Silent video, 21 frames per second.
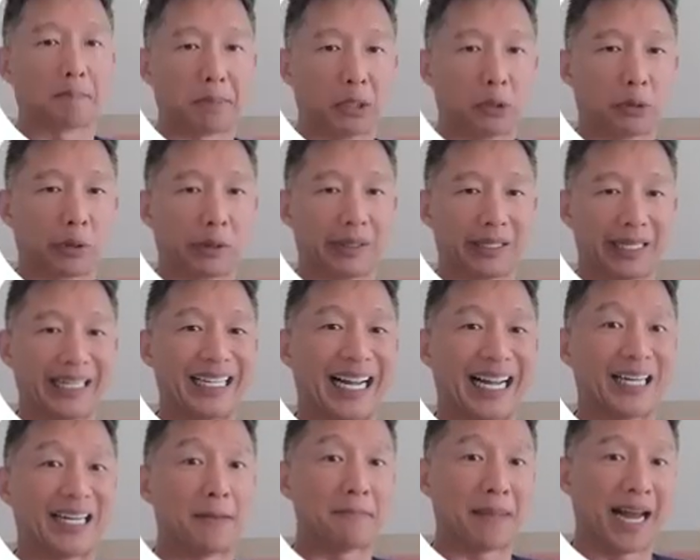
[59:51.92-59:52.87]
Bureau of
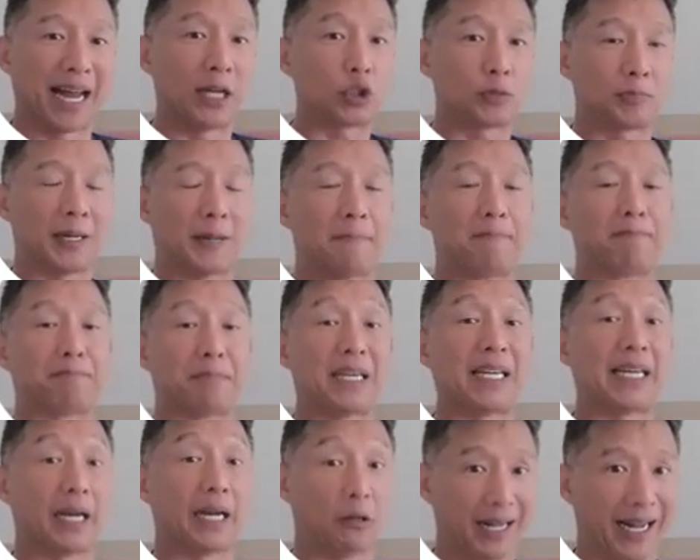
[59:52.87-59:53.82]
Land Management
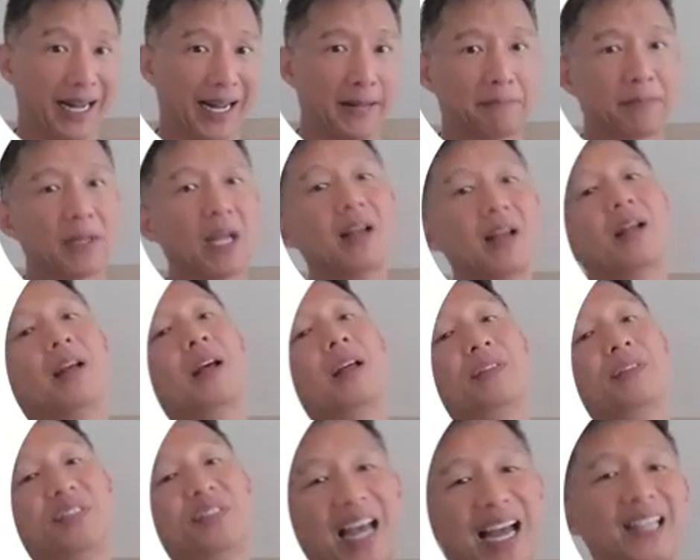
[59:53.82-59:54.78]

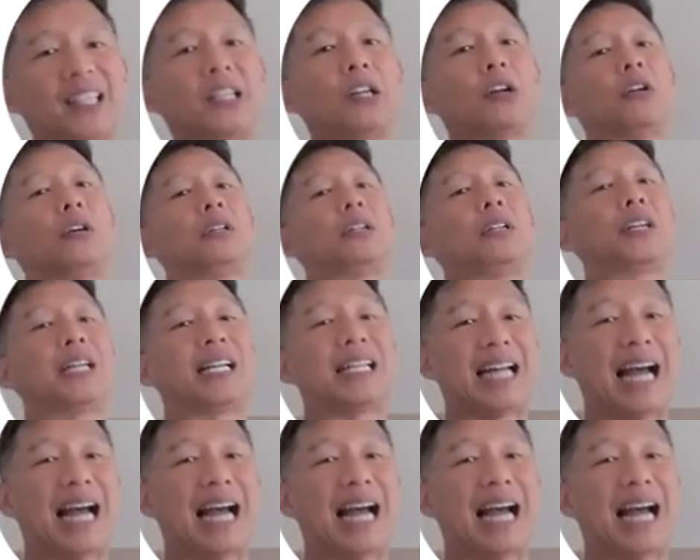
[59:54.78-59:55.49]
Then you're looking